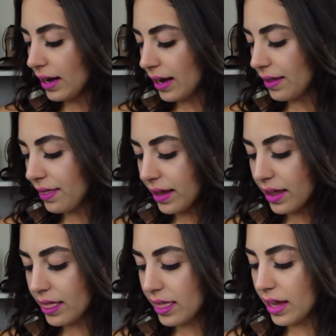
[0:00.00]
and
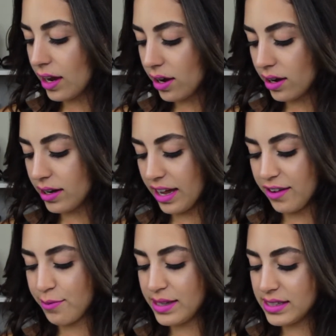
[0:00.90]
then they
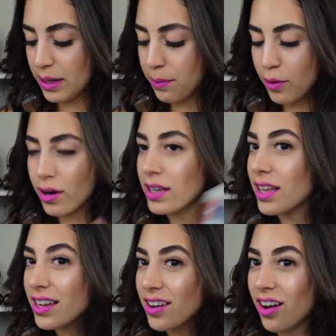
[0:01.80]
gave me some more
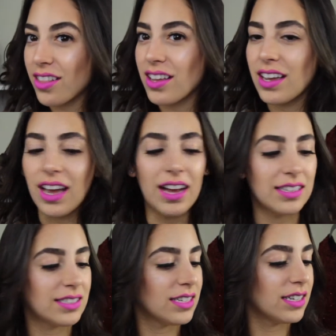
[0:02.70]
glycolic
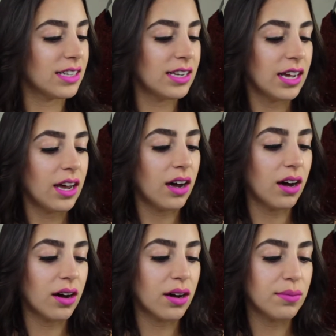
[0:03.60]
acid
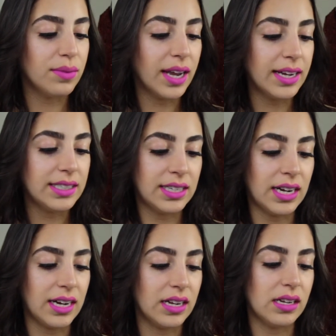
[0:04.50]

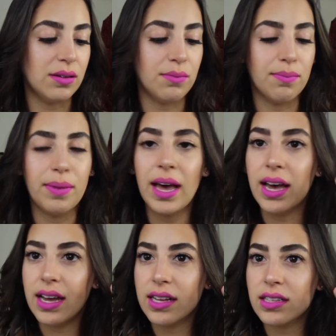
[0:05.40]
nighttime
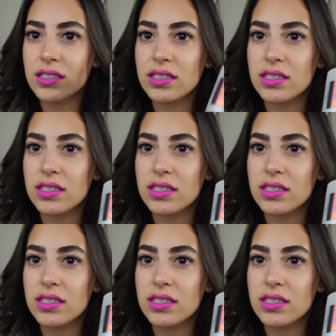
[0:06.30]
pads.